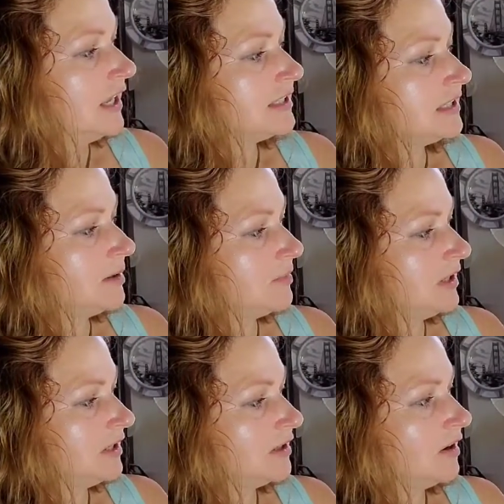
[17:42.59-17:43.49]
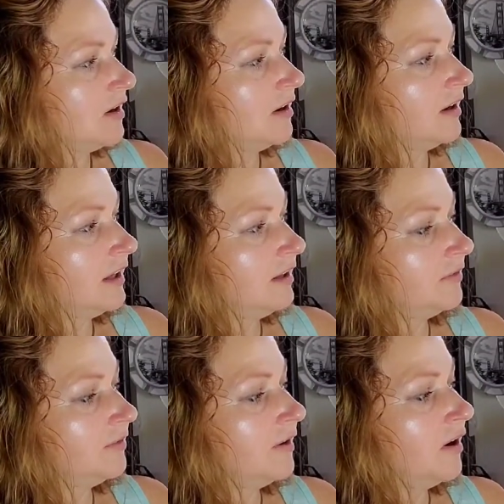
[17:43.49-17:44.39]
Same thing,
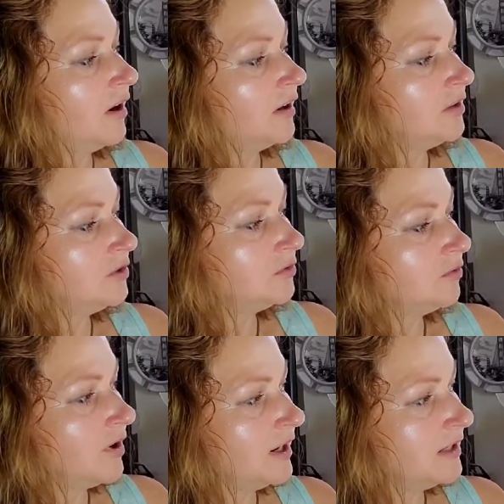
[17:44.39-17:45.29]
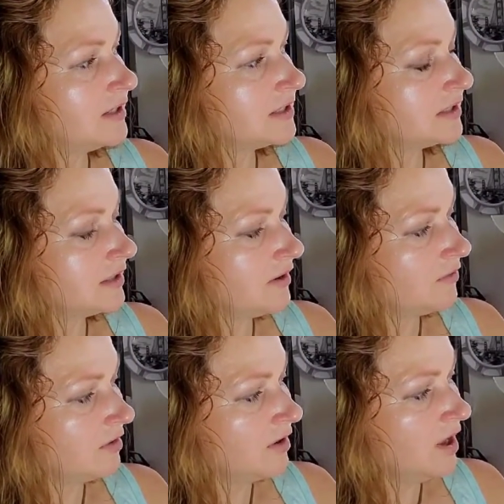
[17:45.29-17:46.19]
if you find this
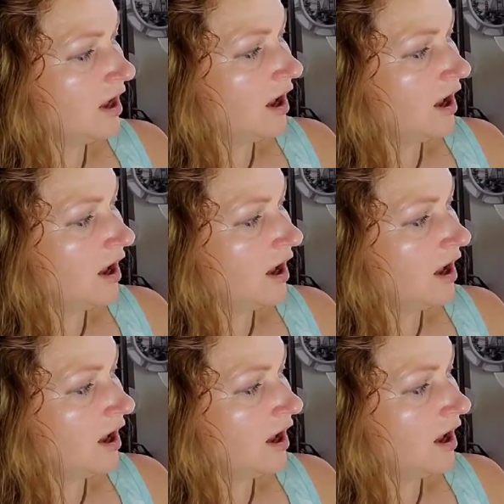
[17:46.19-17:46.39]
level,